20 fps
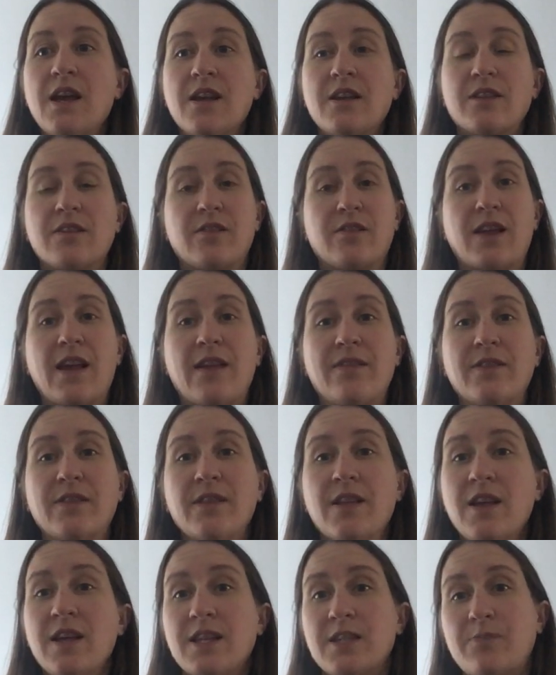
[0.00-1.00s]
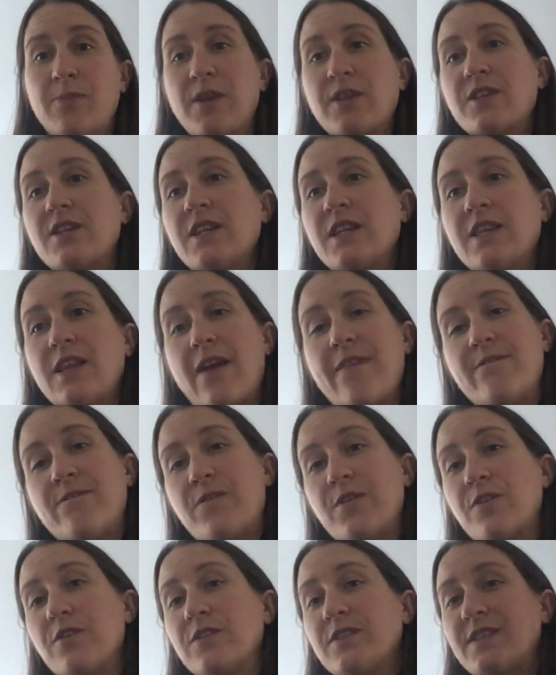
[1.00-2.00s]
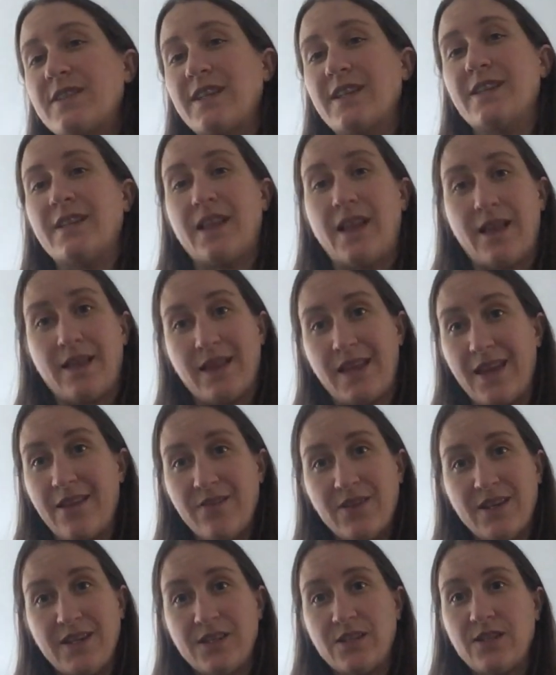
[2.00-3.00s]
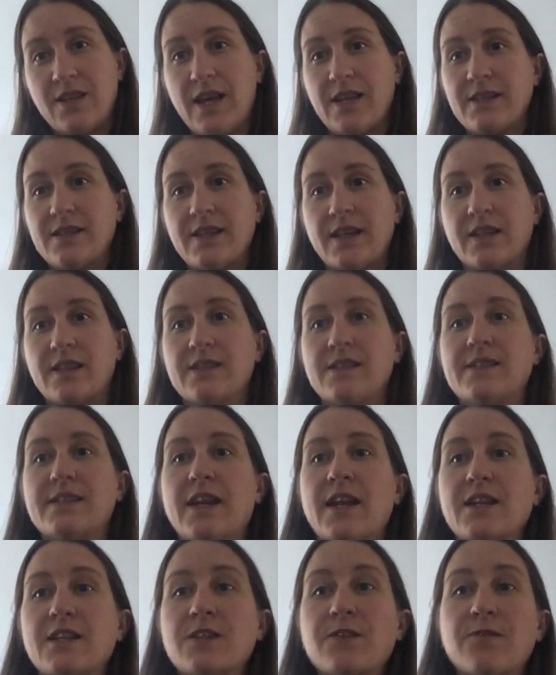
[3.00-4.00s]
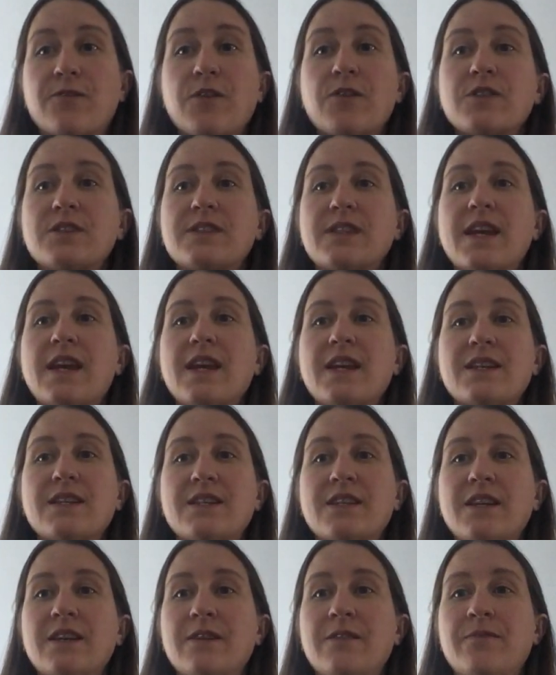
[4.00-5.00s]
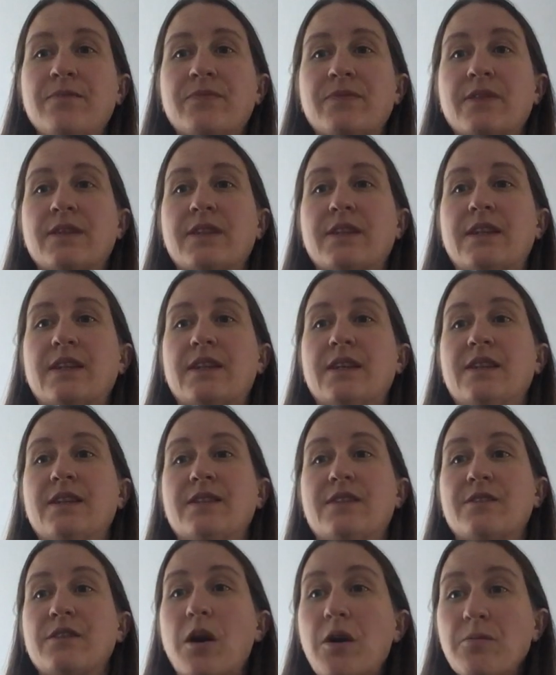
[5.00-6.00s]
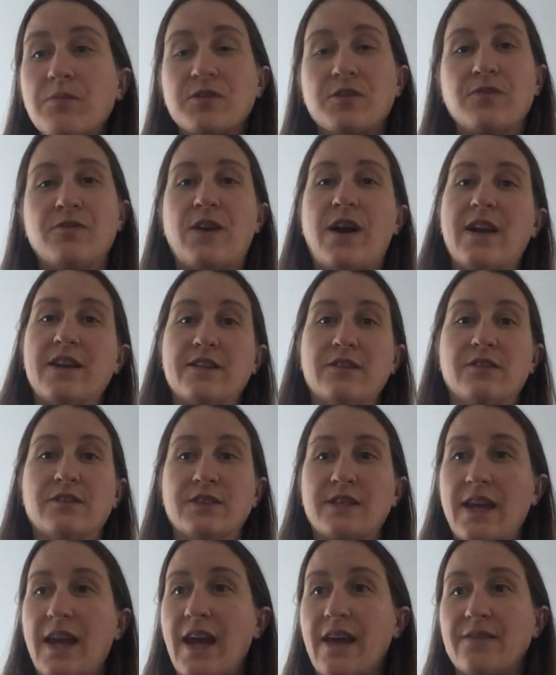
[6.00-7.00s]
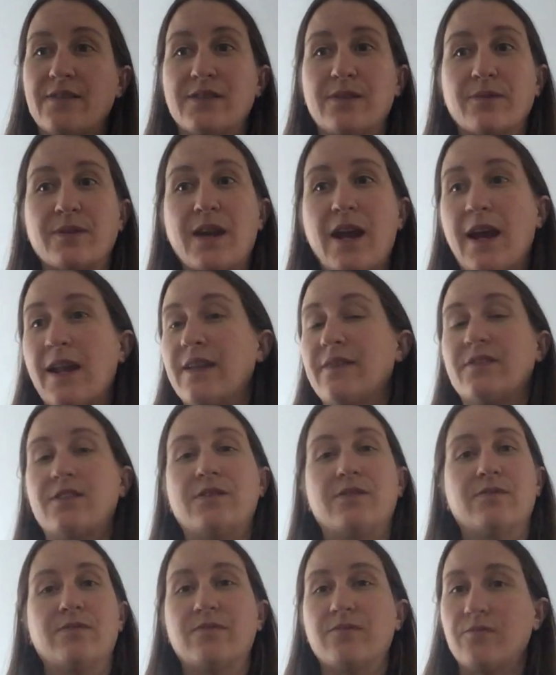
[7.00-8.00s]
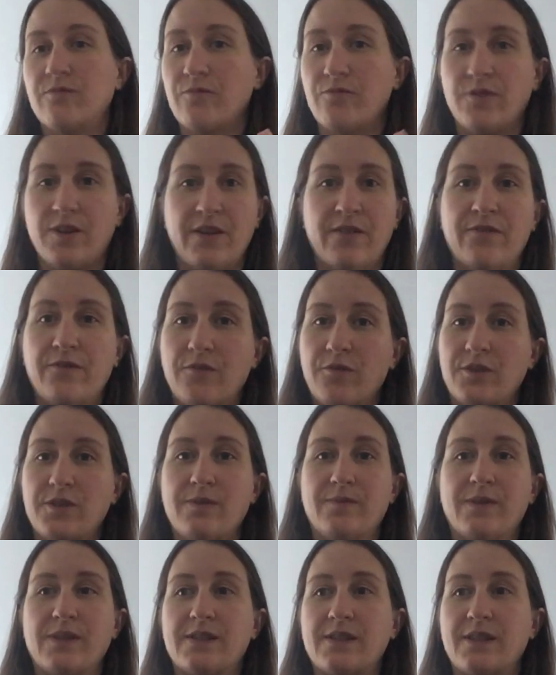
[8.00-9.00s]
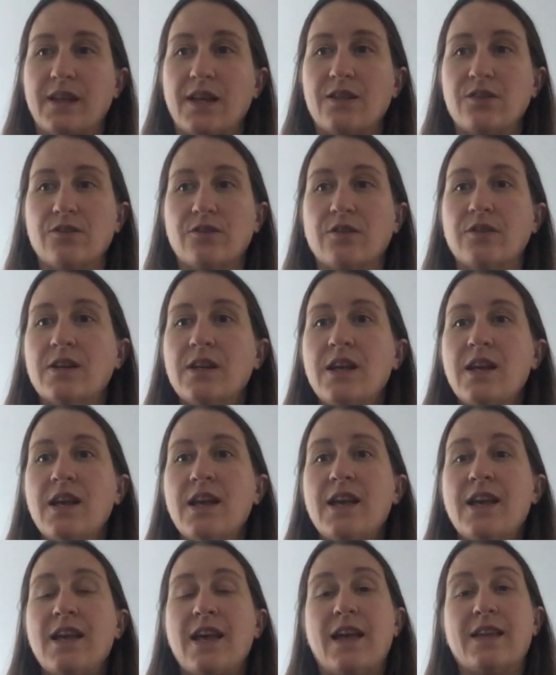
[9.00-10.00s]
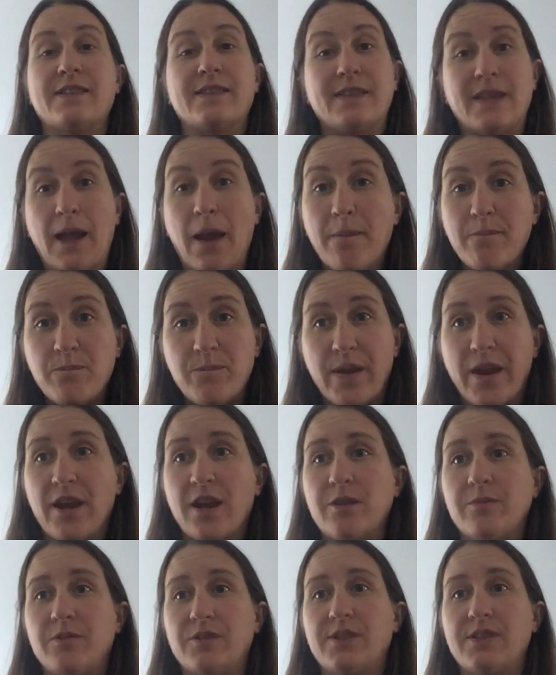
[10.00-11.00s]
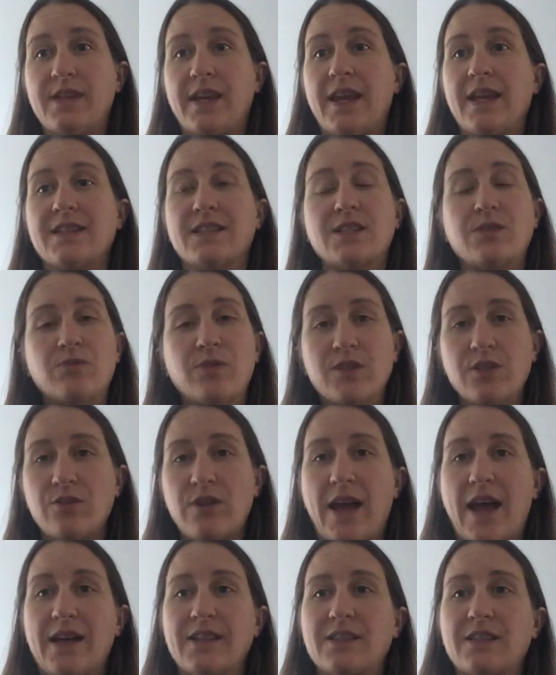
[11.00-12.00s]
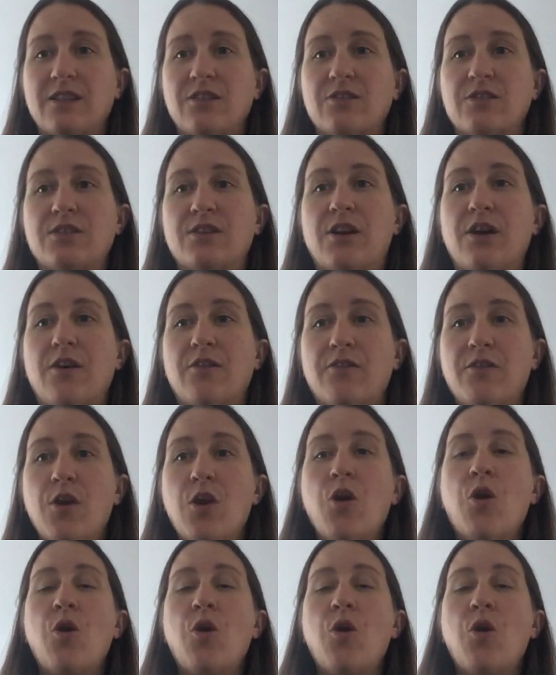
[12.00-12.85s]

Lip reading: So again, especially in that first and even into that second stage. The first stage is almost vital to have some kind of reinforcement schedule. It's the unbearable stage, just when you're asking yourself,